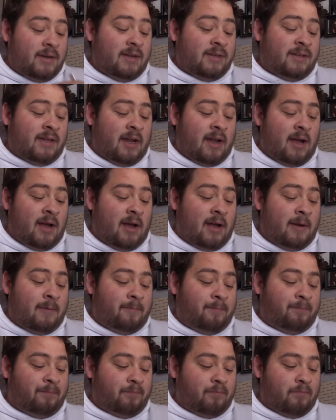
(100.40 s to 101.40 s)
It's like
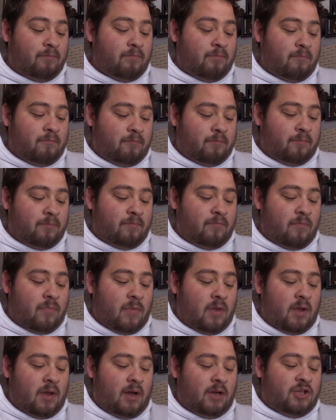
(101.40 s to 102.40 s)
a
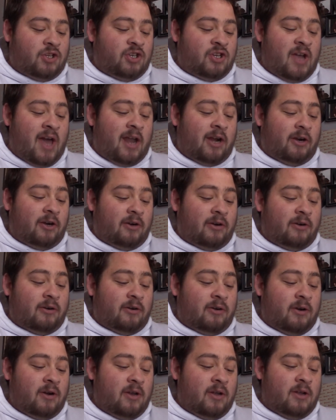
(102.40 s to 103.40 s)

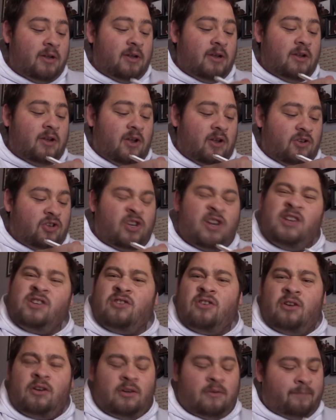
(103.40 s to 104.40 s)
cheddar cheese
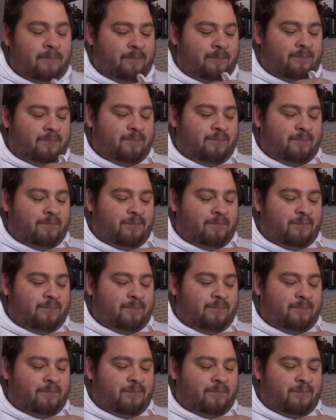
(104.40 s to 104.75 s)
curd.